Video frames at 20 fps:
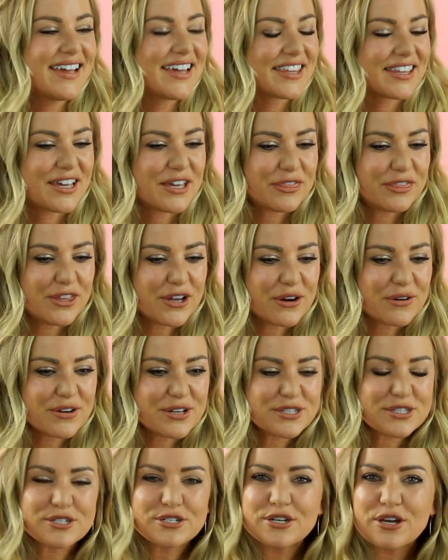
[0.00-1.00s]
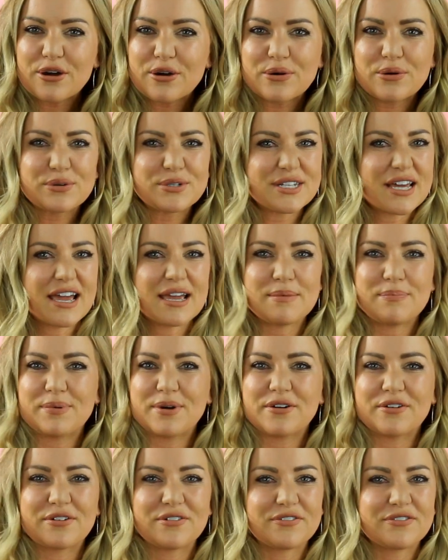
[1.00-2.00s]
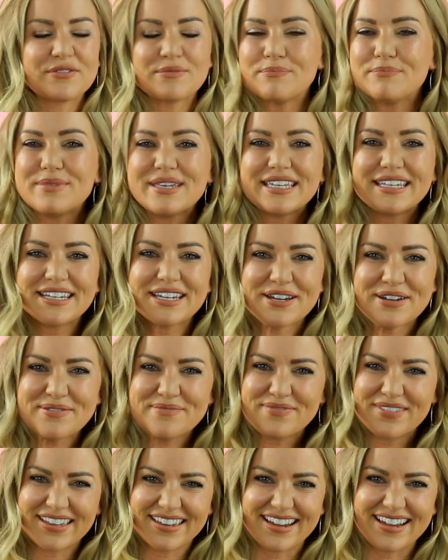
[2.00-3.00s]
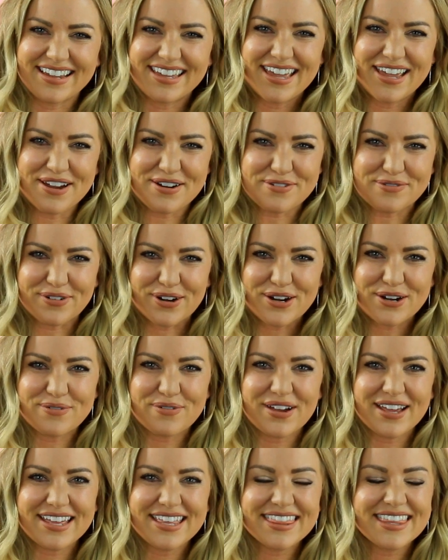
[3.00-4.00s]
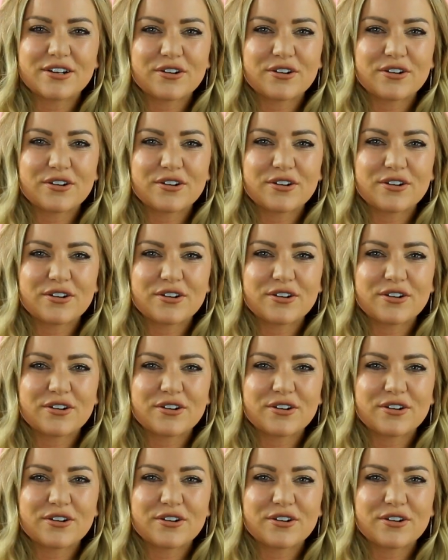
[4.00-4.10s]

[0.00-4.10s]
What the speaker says: Like, there is no type of medium that I can't work with.